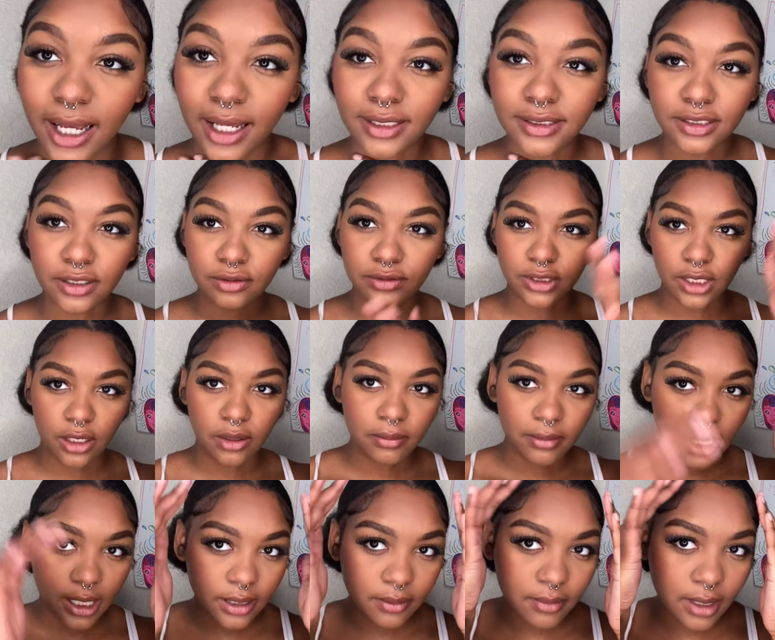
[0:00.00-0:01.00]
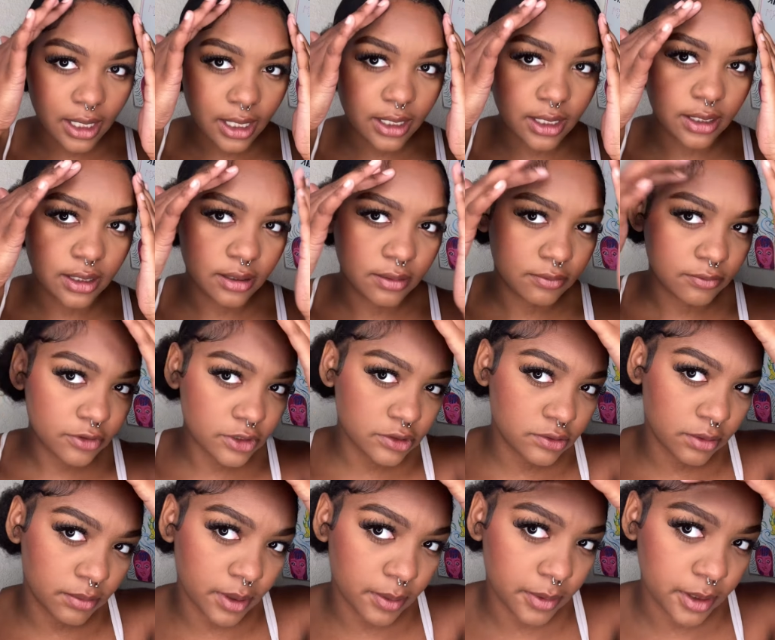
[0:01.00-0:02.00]
also, don't mind my, um, first of
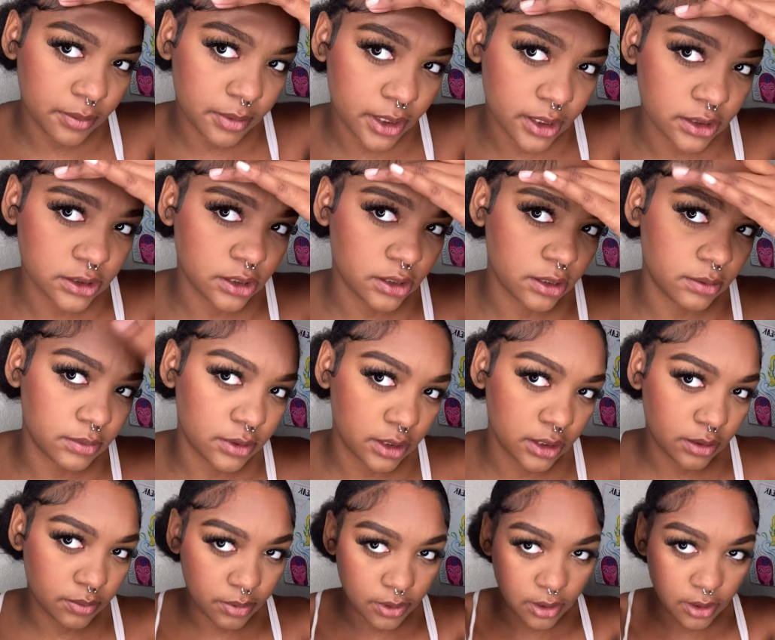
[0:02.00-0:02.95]
all, my baby hairs are coming up